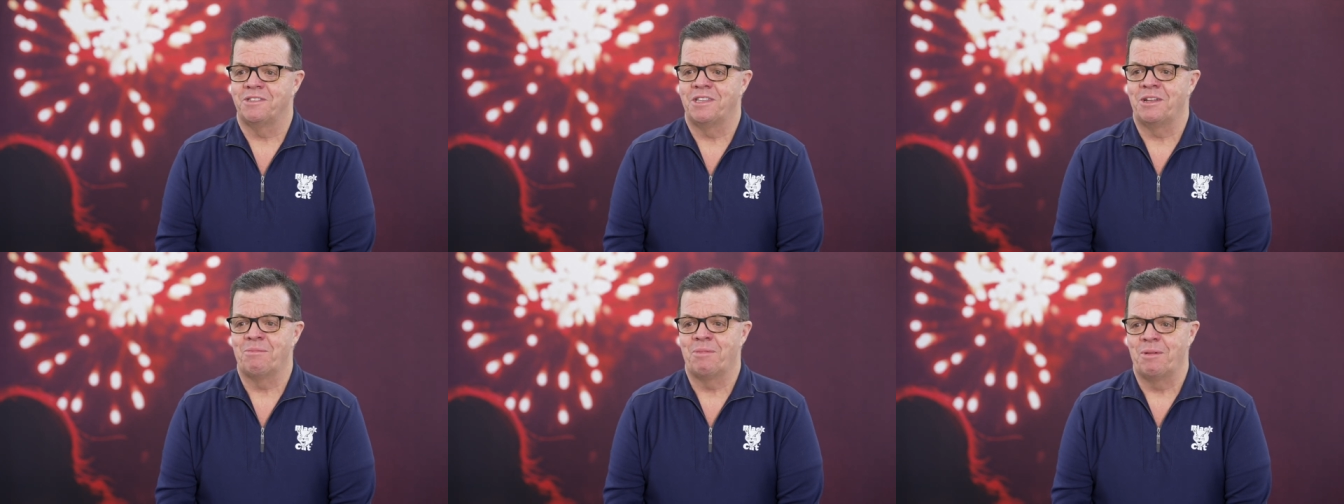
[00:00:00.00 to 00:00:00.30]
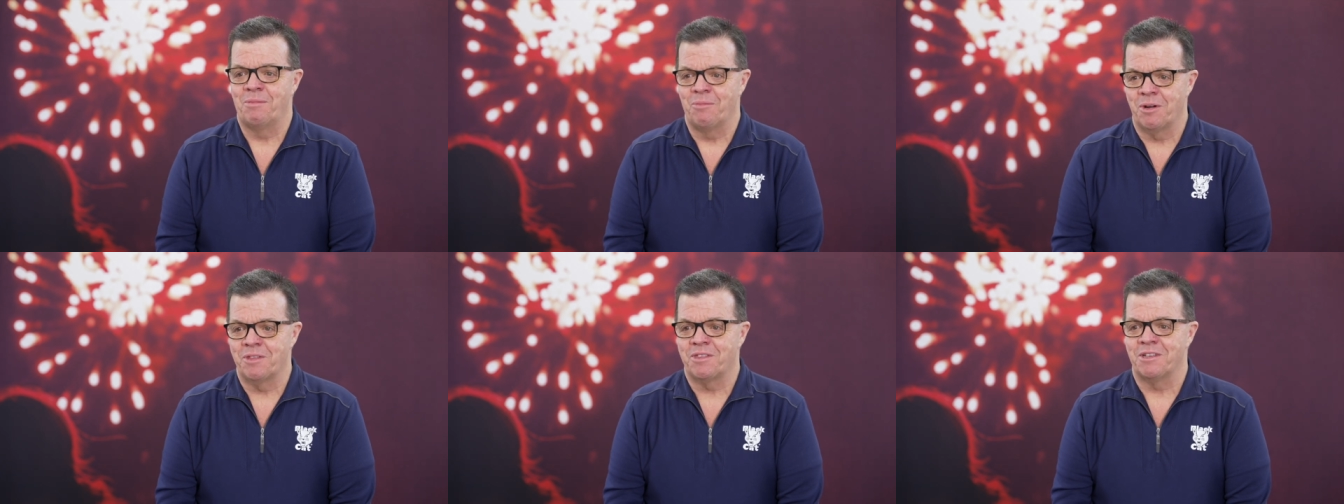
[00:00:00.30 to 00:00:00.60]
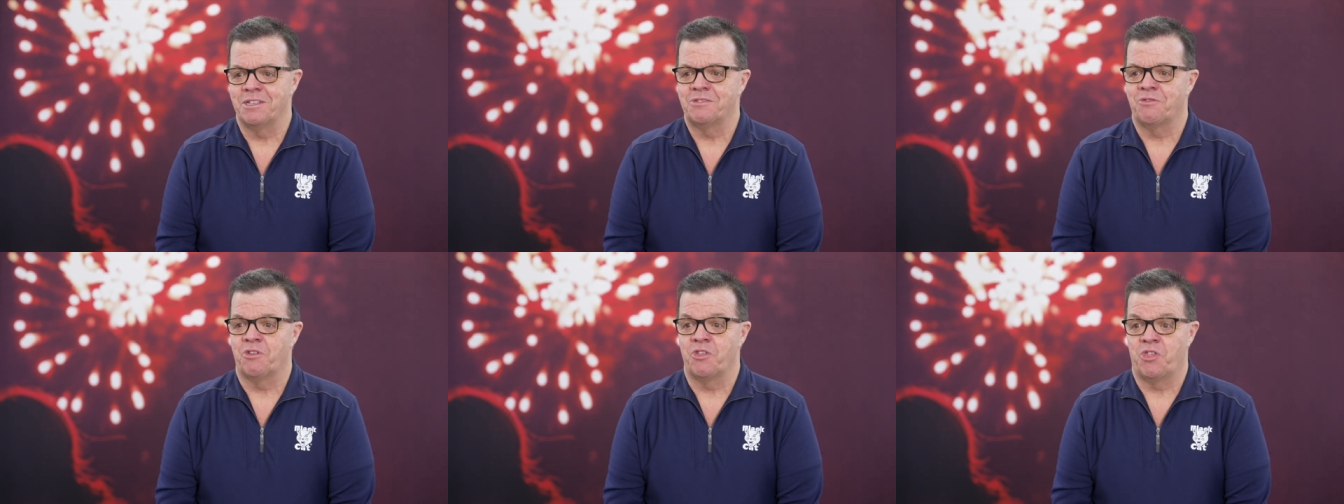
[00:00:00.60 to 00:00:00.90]
that have been with
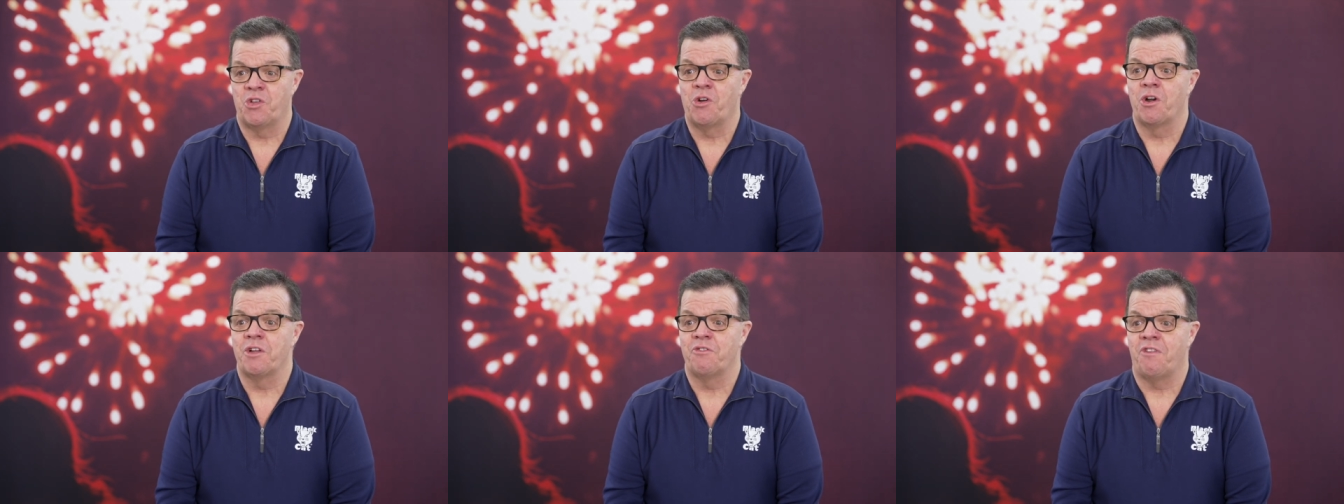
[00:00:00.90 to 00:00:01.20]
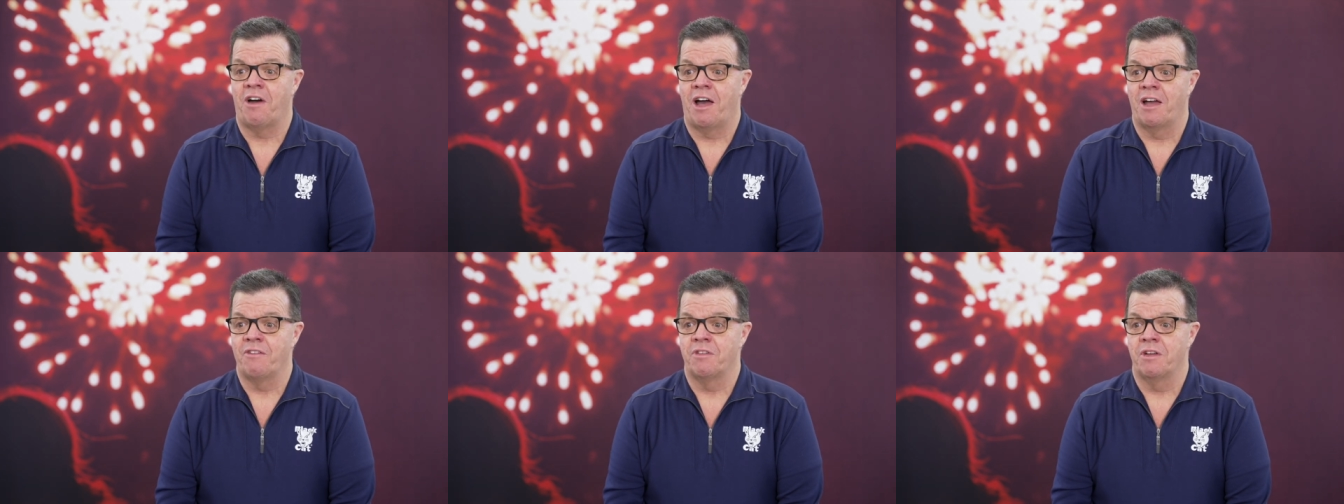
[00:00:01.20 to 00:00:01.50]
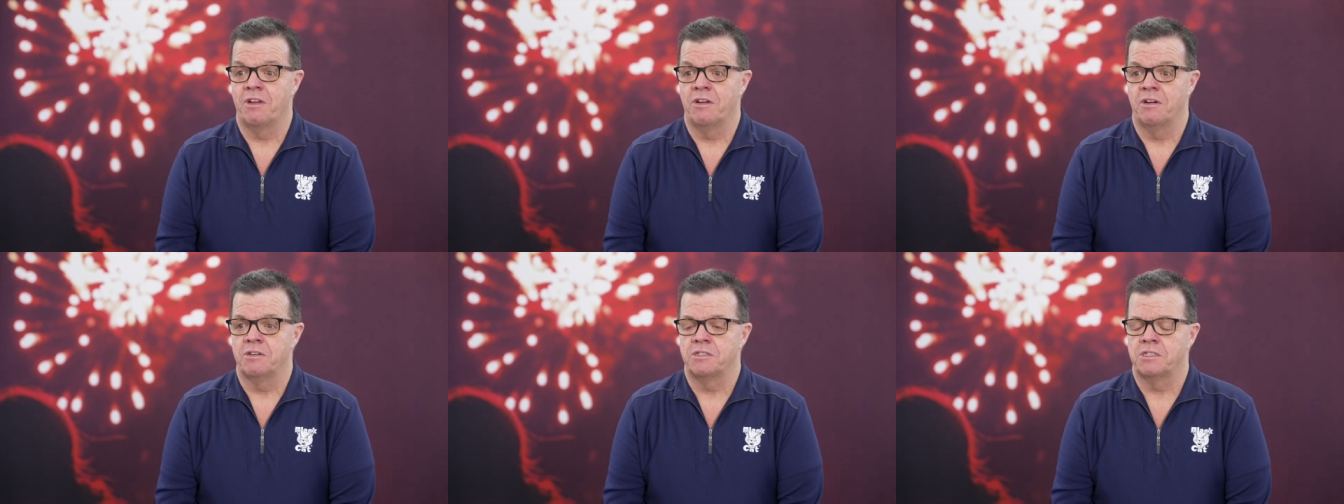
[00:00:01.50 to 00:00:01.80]
us for 35
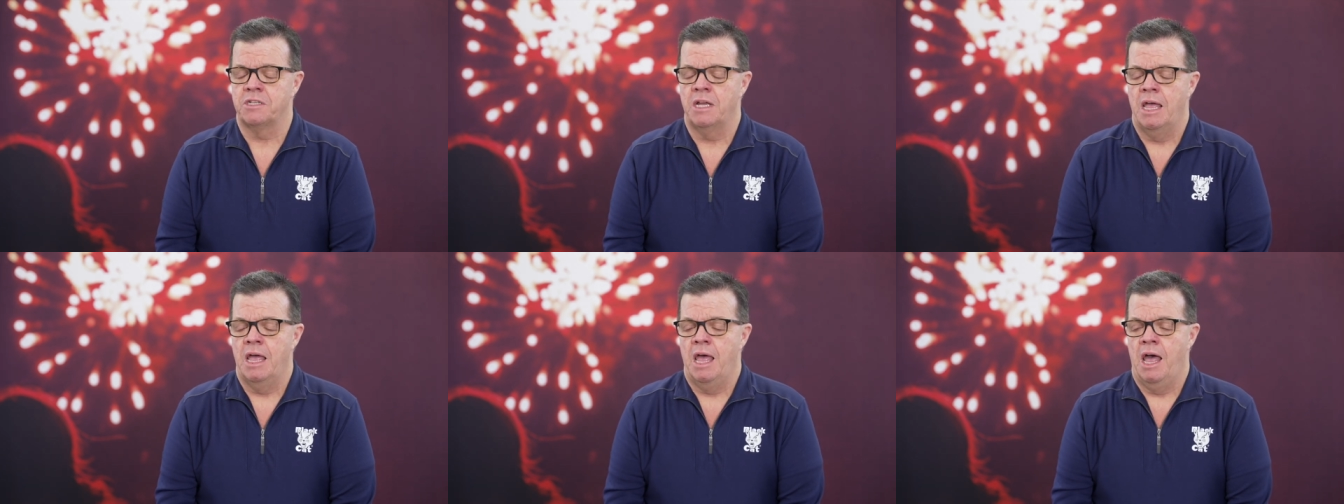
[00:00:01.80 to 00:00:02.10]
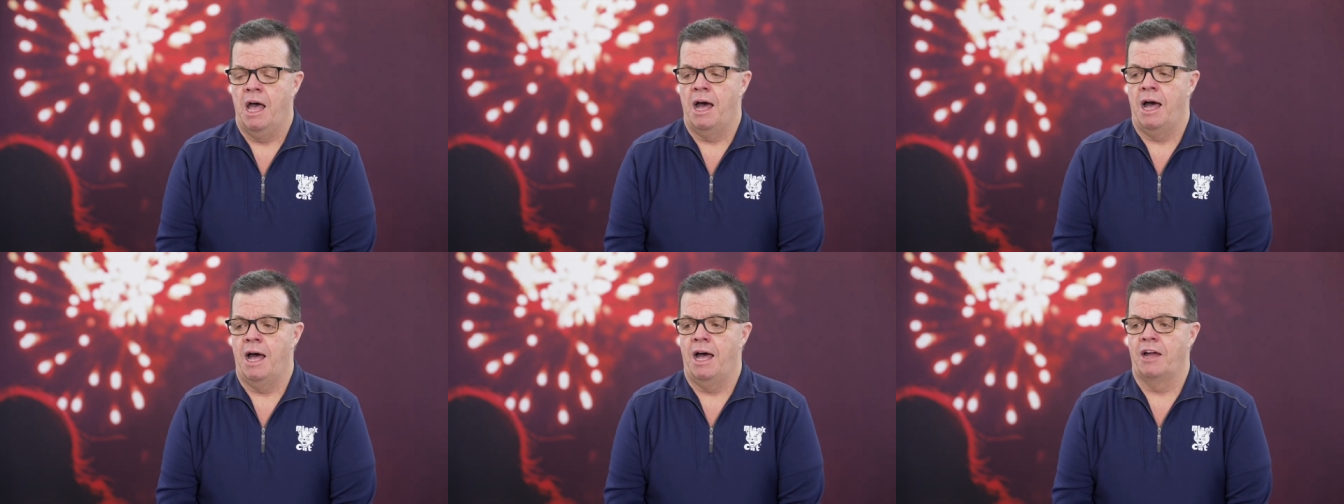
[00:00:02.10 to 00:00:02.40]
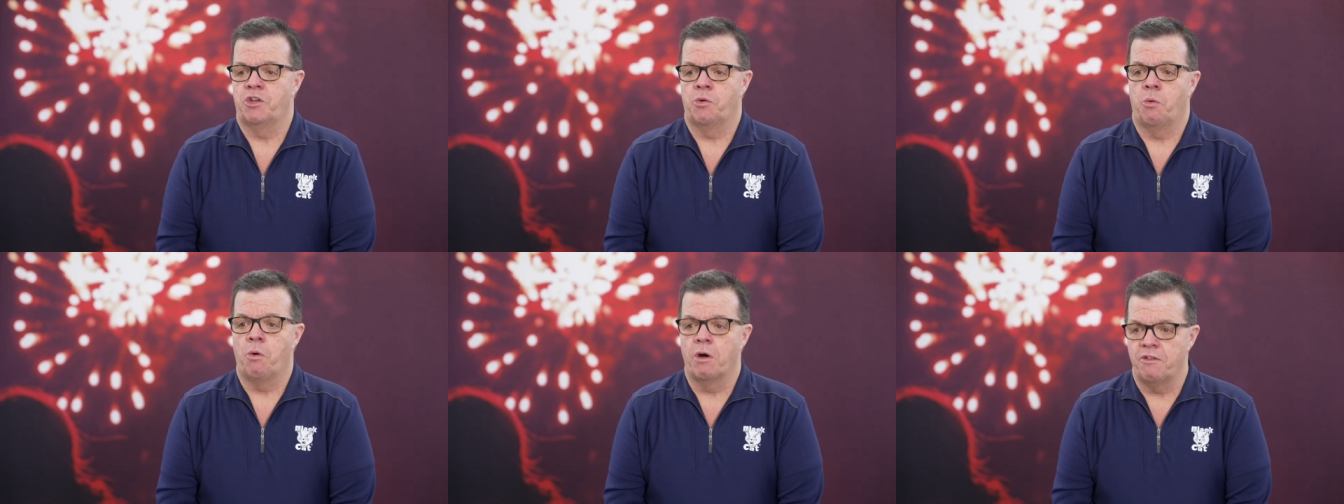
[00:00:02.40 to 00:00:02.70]
years, uh,
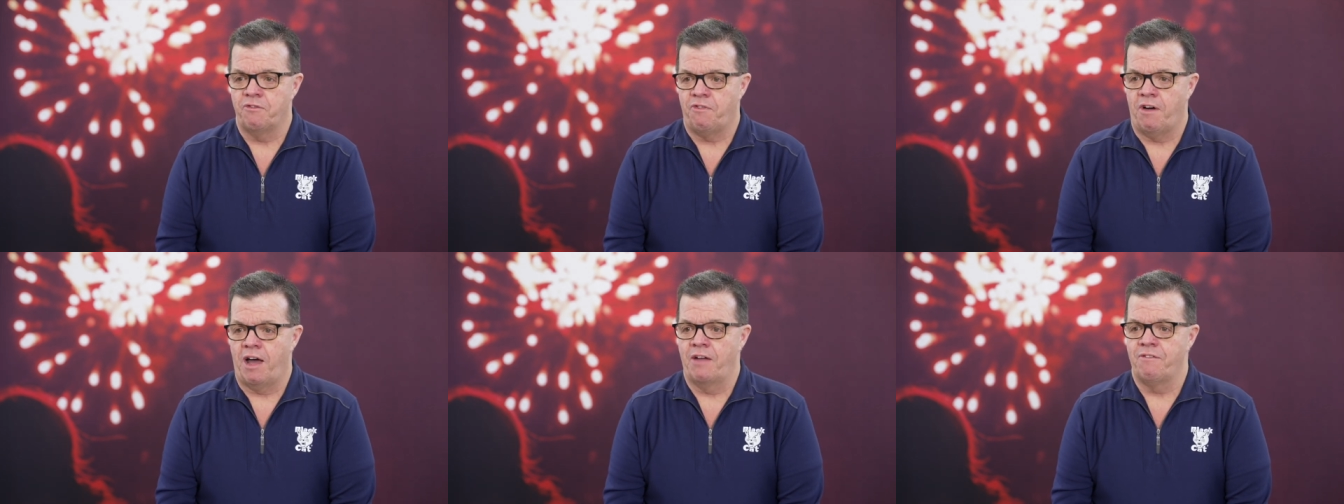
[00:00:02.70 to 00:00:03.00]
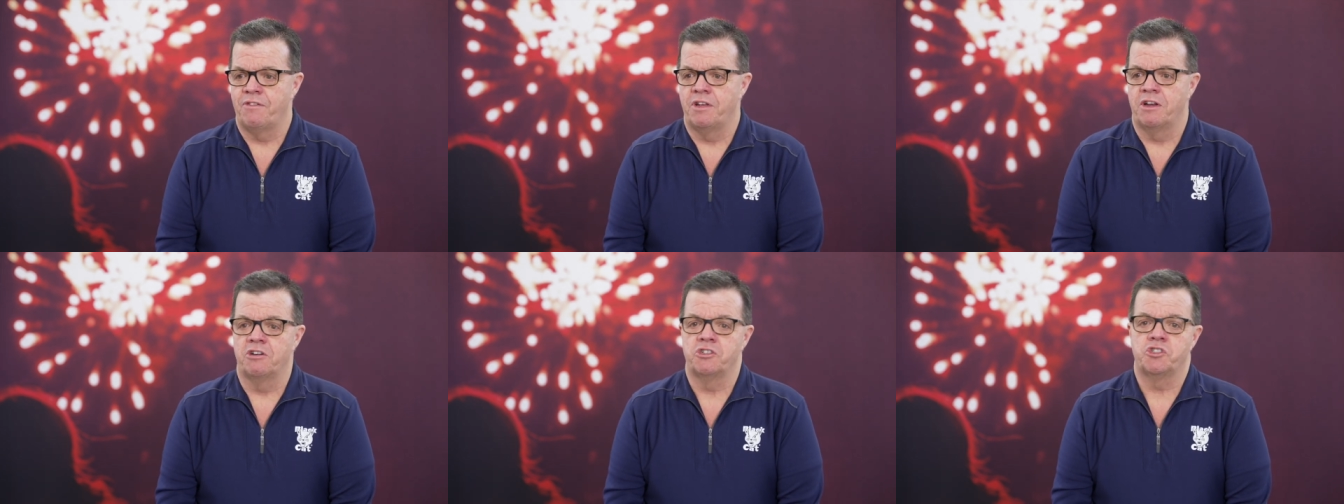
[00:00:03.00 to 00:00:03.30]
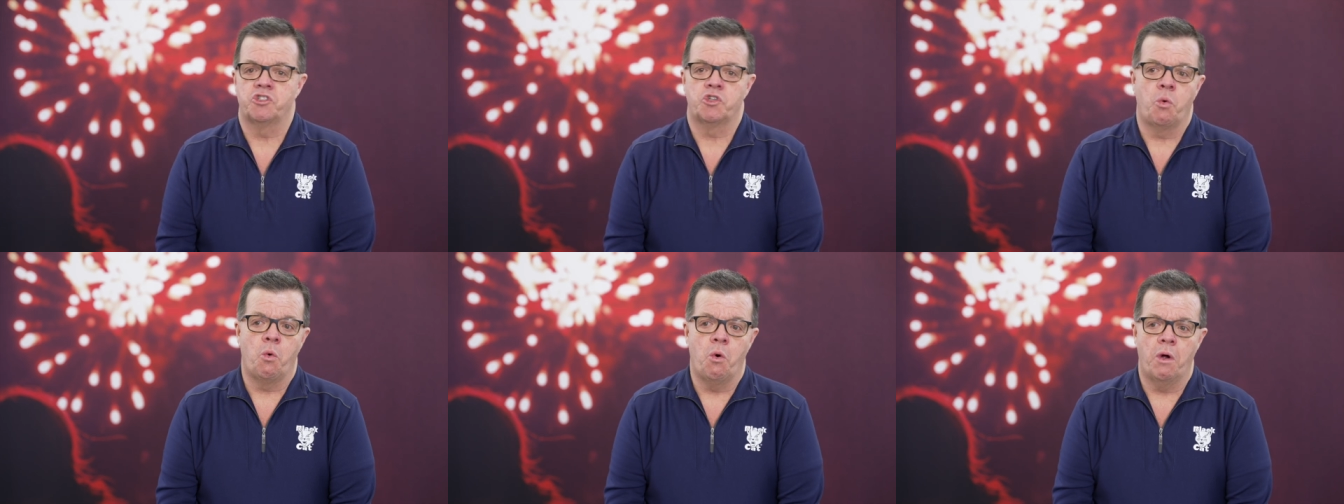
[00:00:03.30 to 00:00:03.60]
25 years,
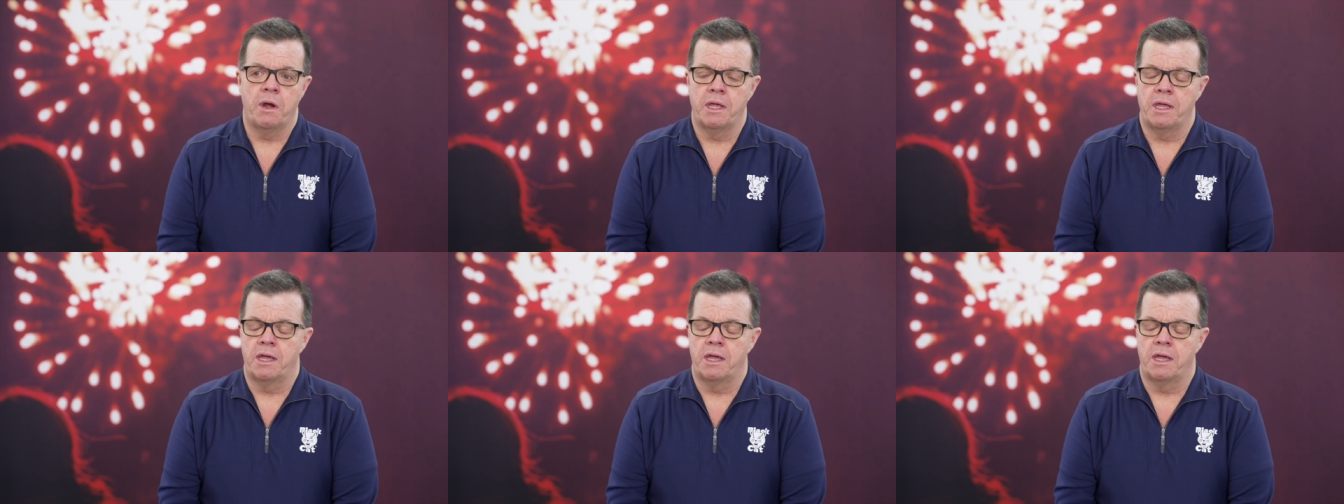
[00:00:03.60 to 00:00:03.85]
20